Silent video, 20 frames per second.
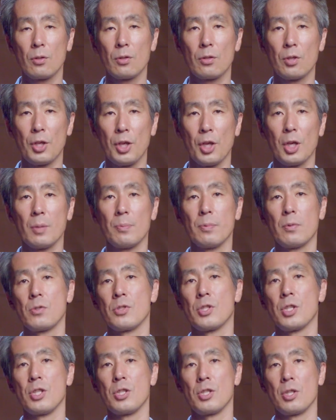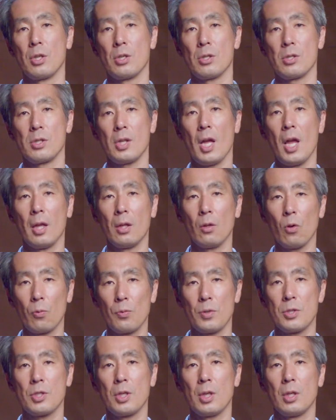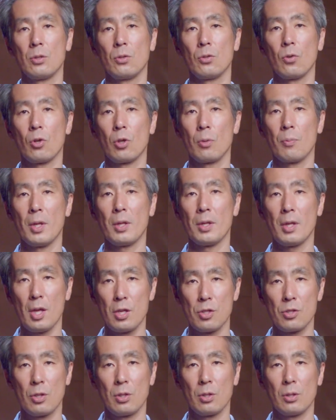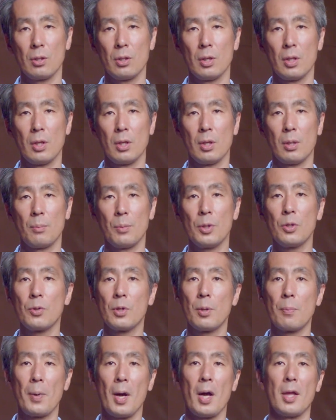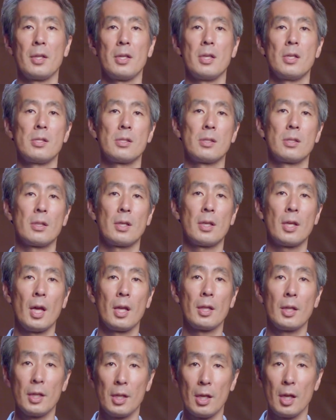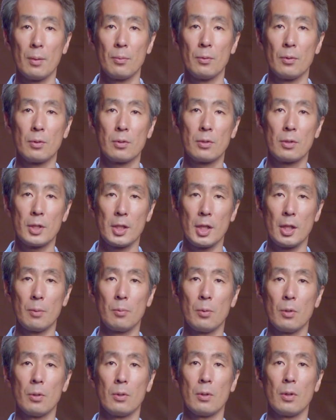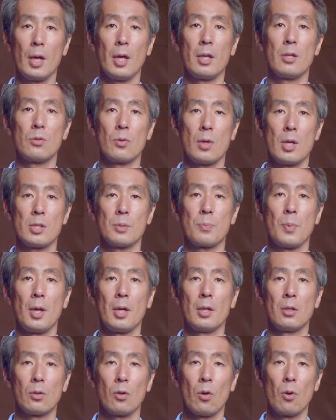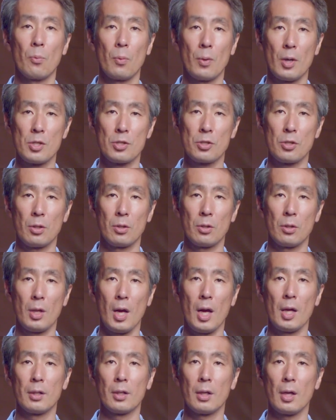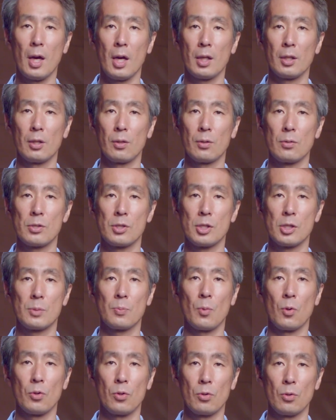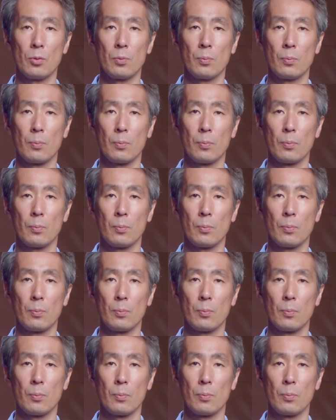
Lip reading: clear procedures and official documentation between parties can enable credible and transparent cooperation under Article 6.2.